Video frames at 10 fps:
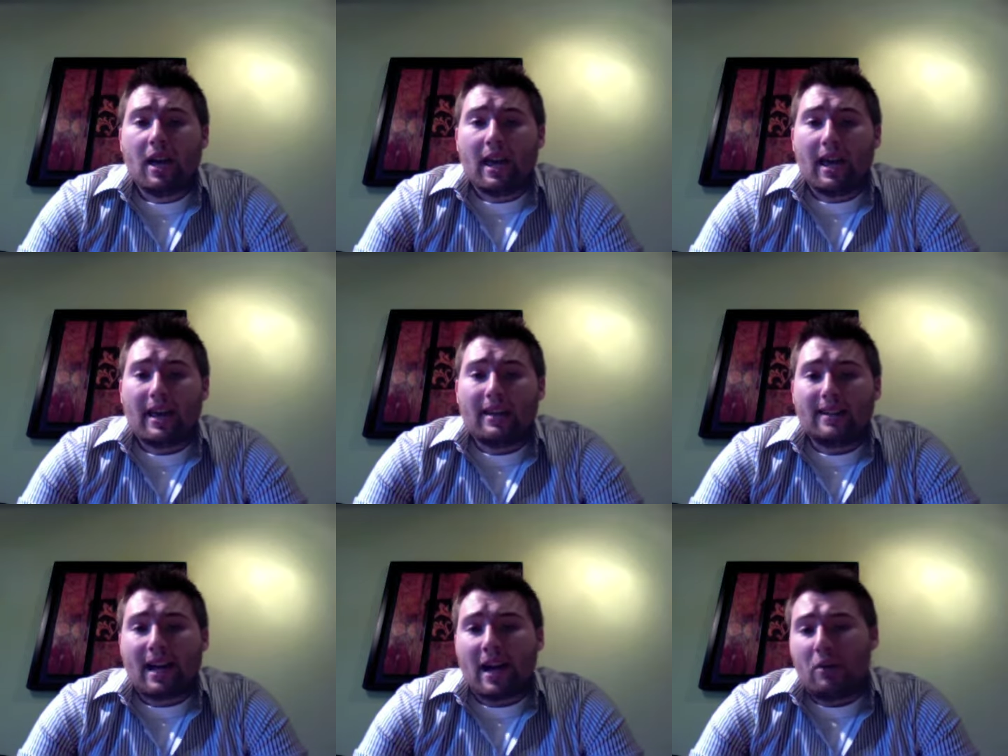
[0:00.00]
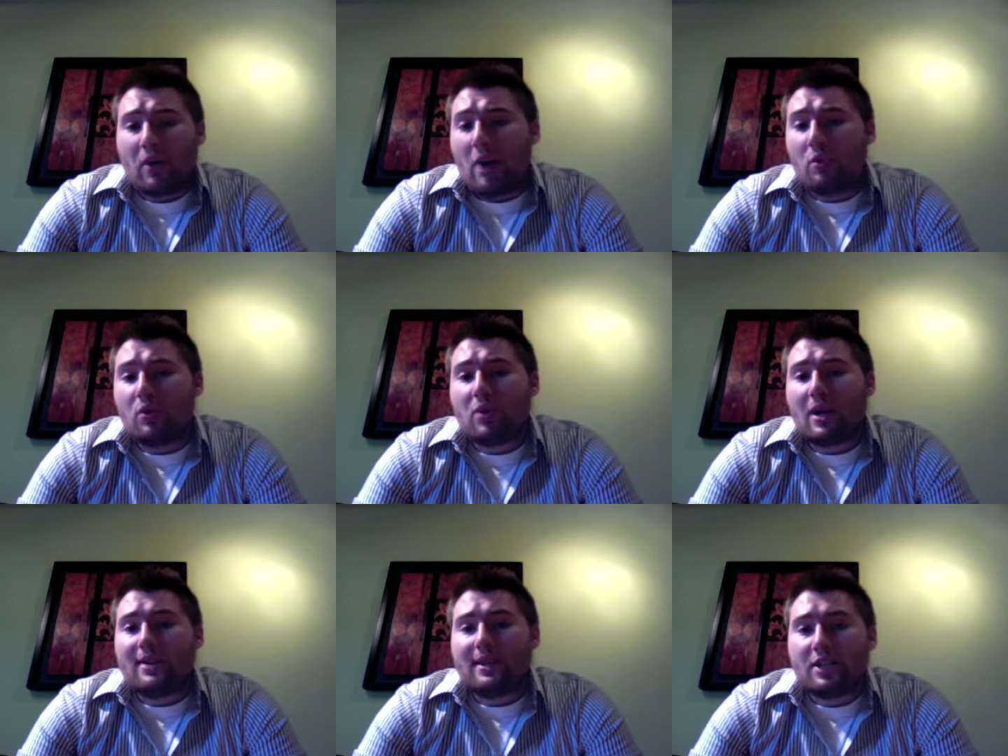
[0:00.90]
And I wouldn't want
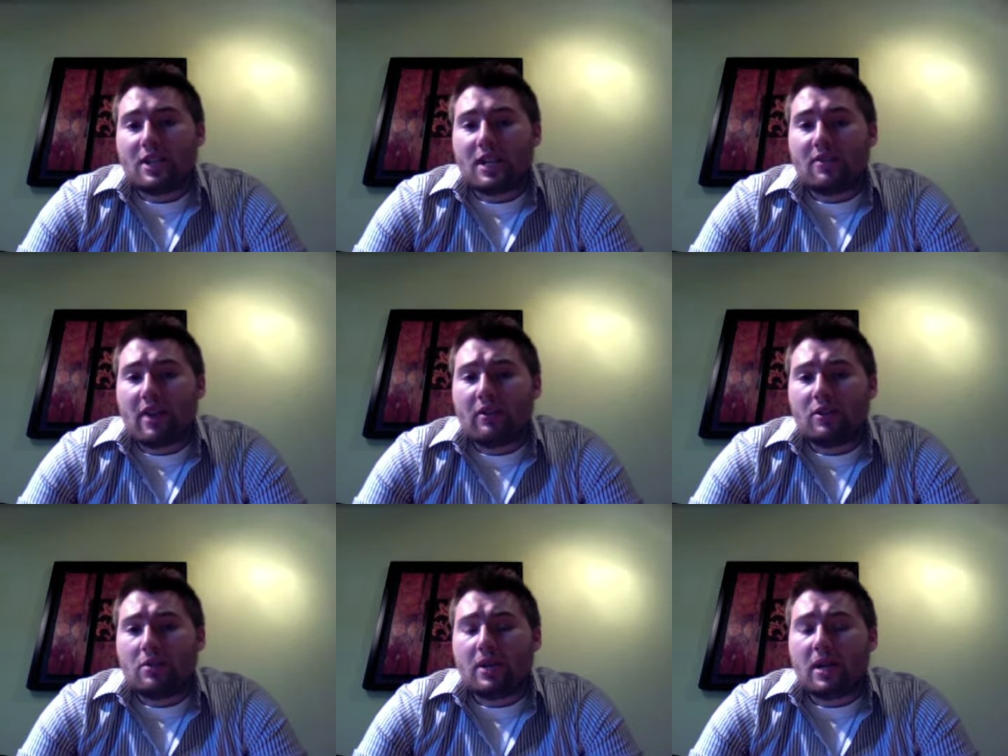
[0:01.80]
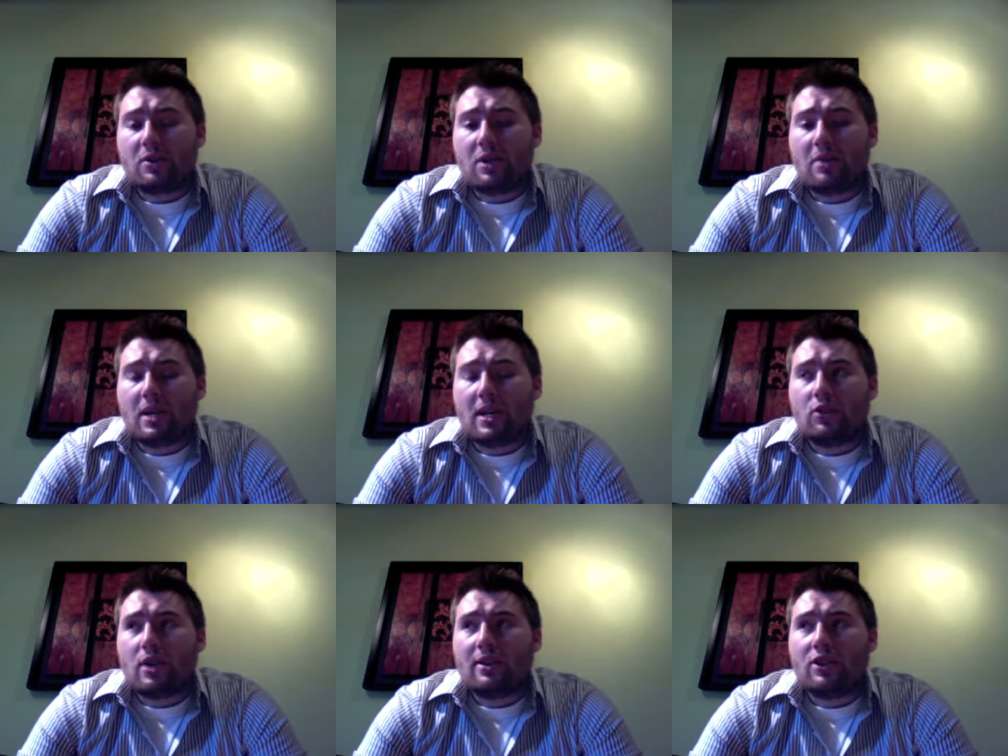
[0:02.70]
to take the chance of having somebody else coming in and
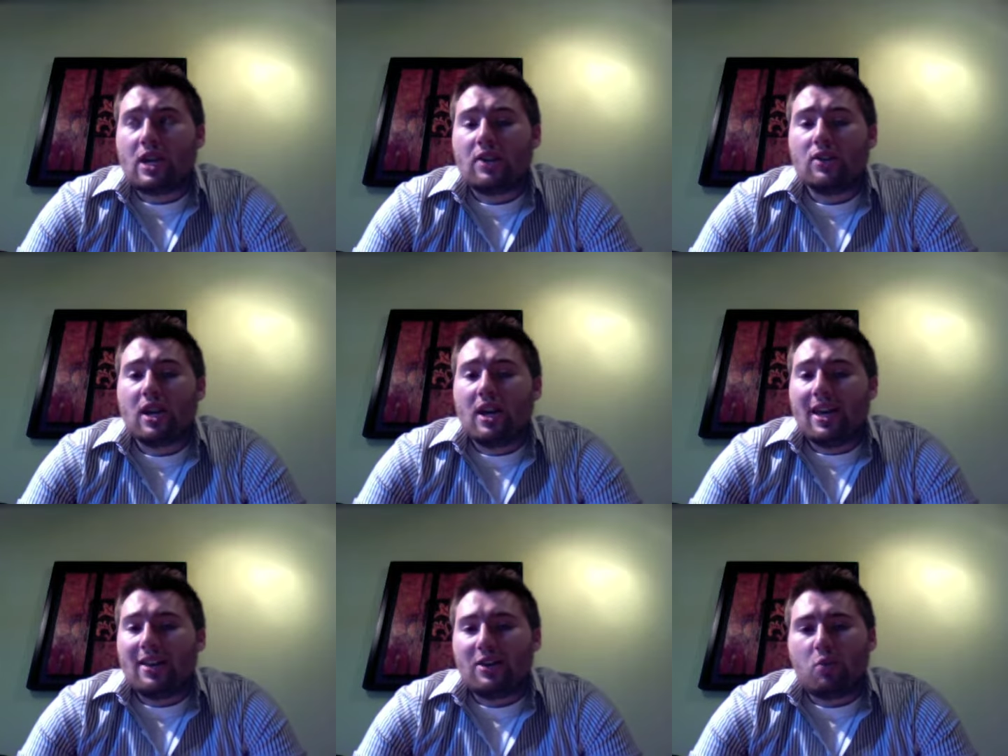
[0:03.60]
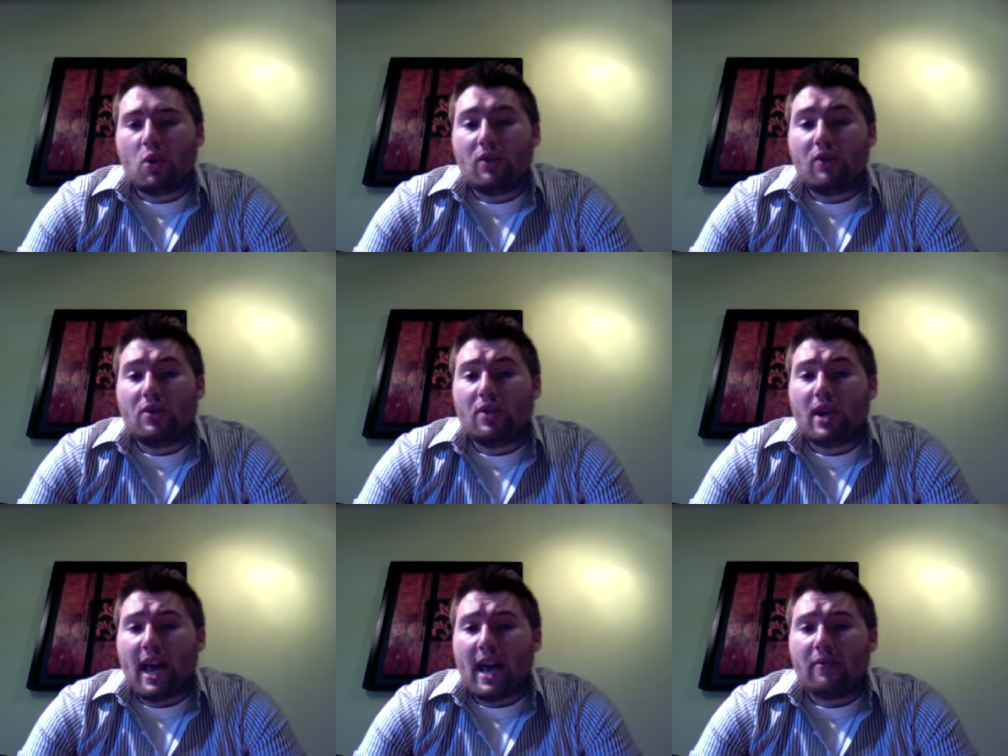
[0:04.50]
trying to change this point of view that
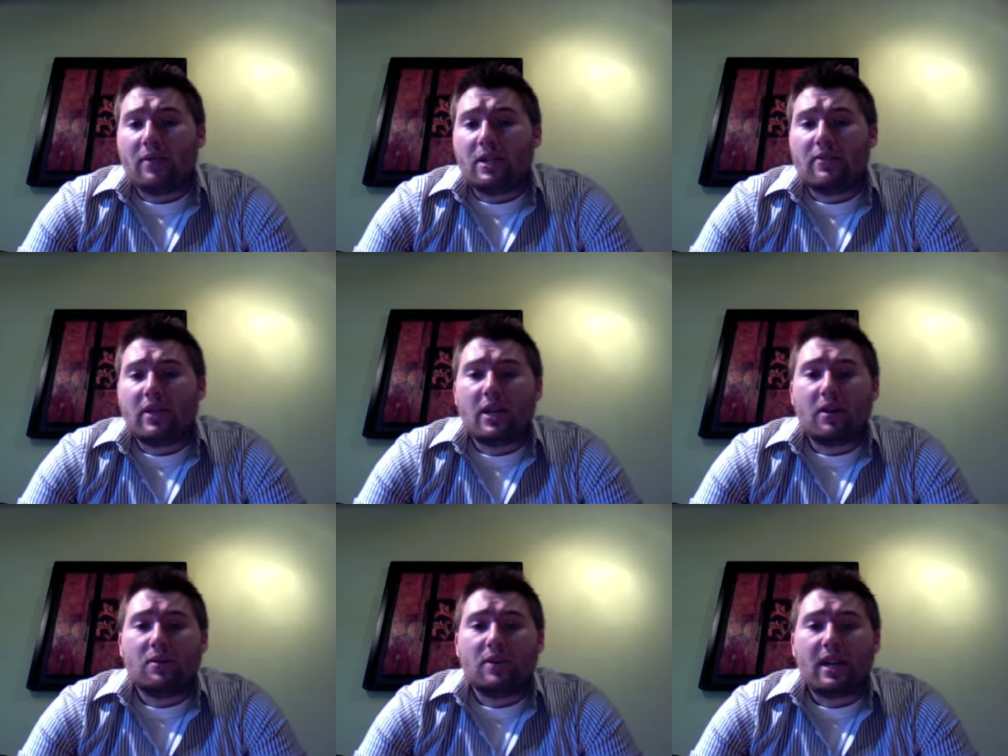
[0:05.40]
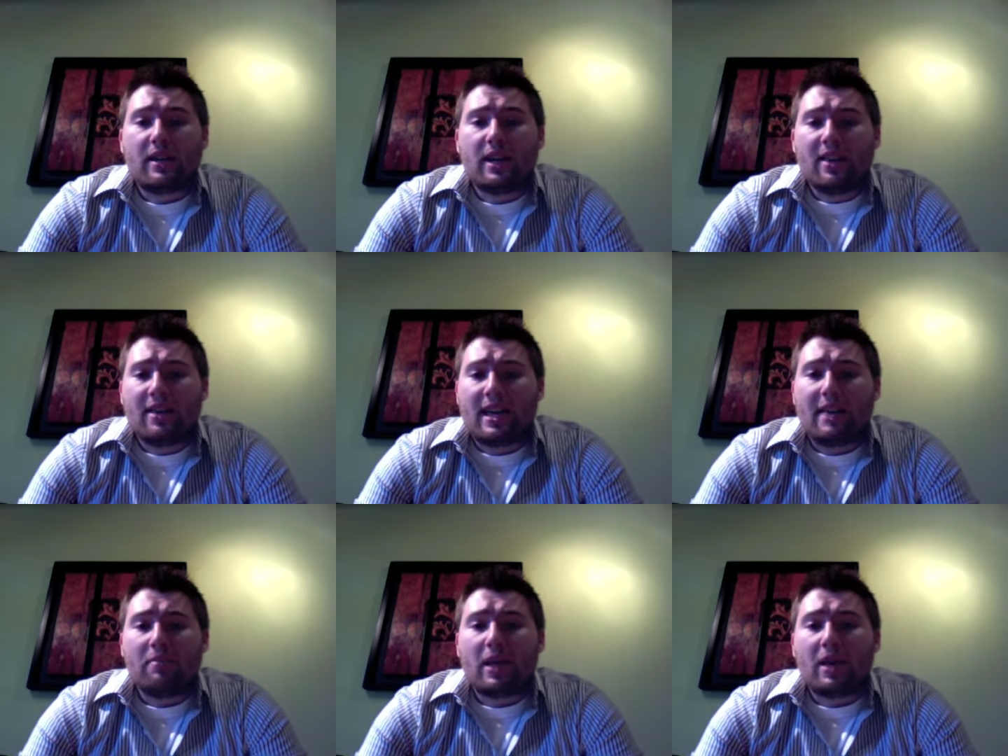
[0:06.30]
I have for these videos and the
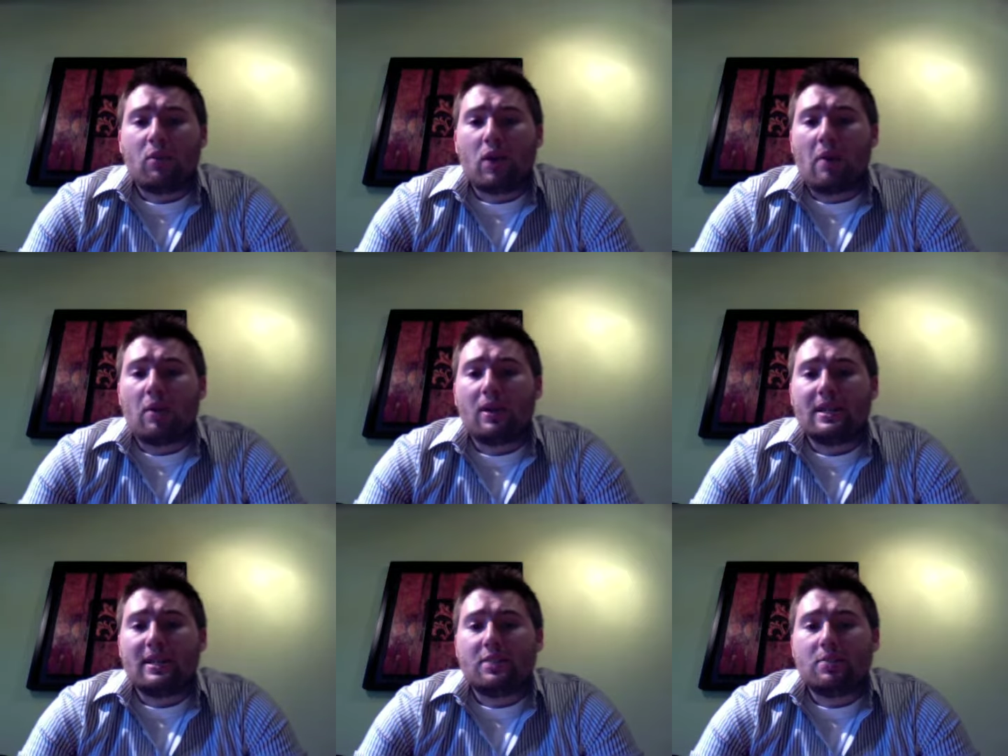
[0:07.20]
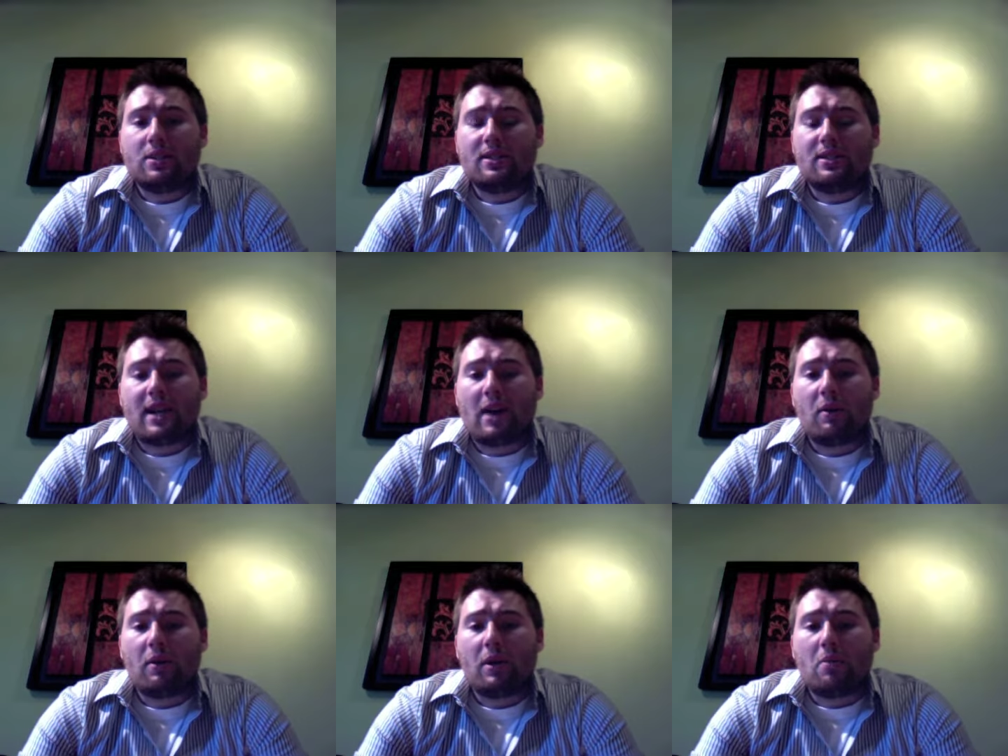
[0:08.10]
game plan of where I want to take these business and how I
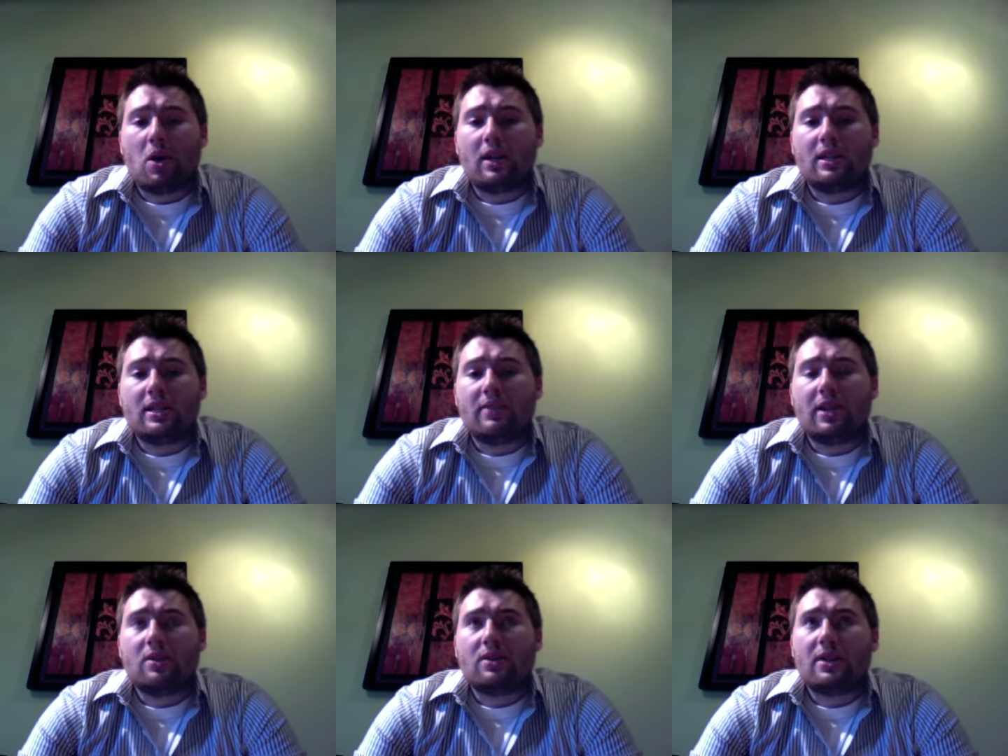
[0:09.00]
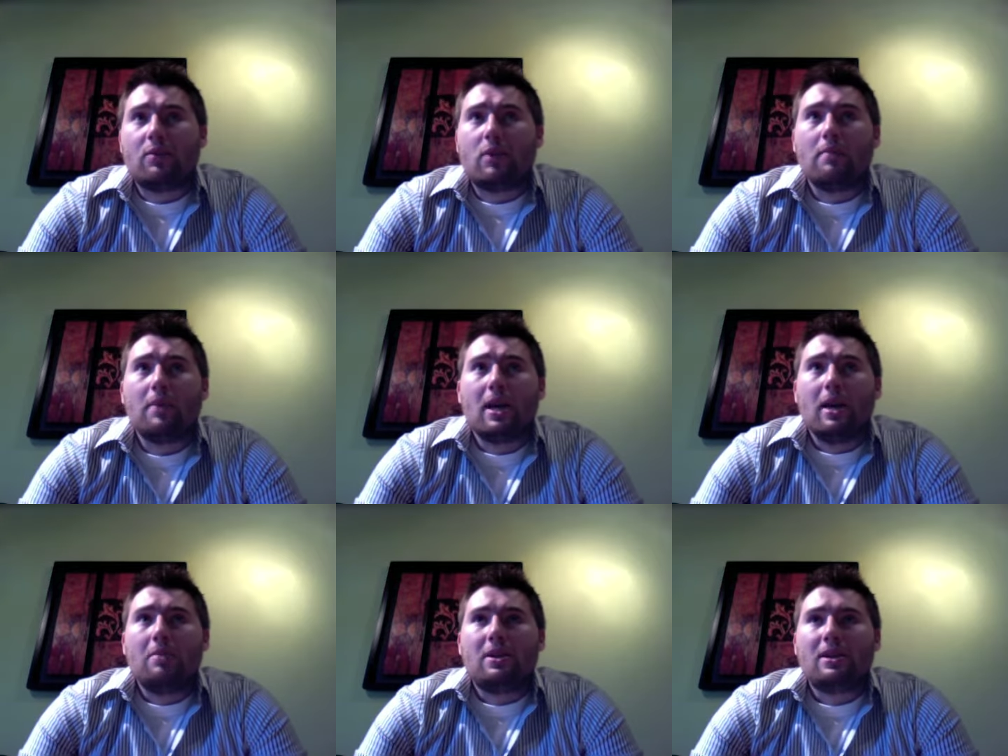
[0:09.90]
want to market these videos on the web.
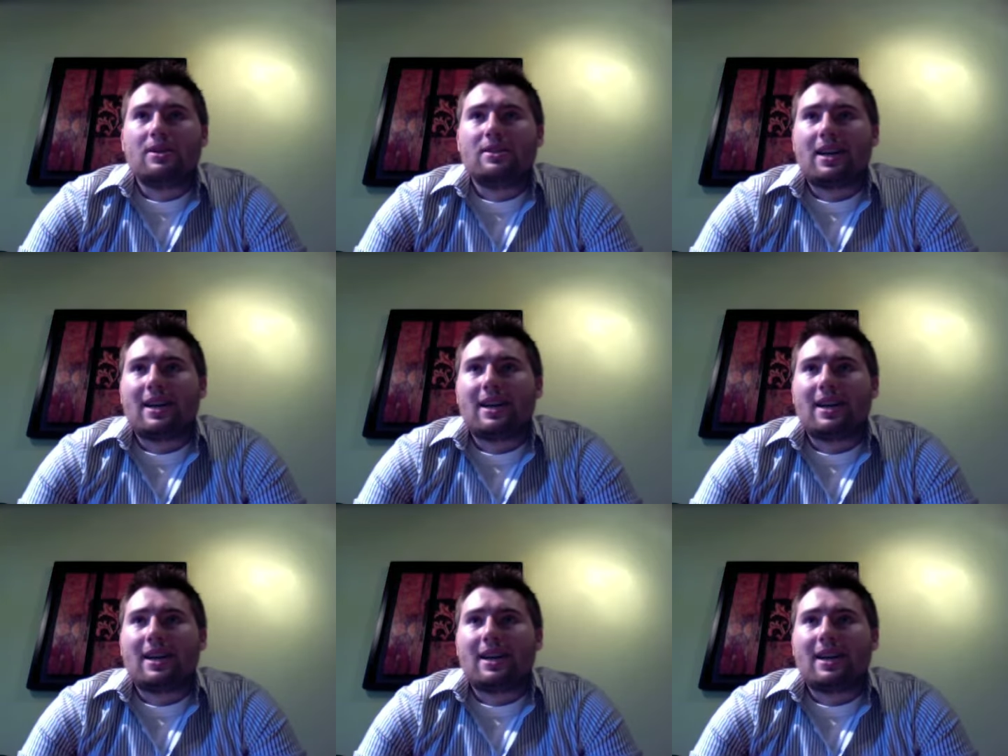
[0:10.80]
Because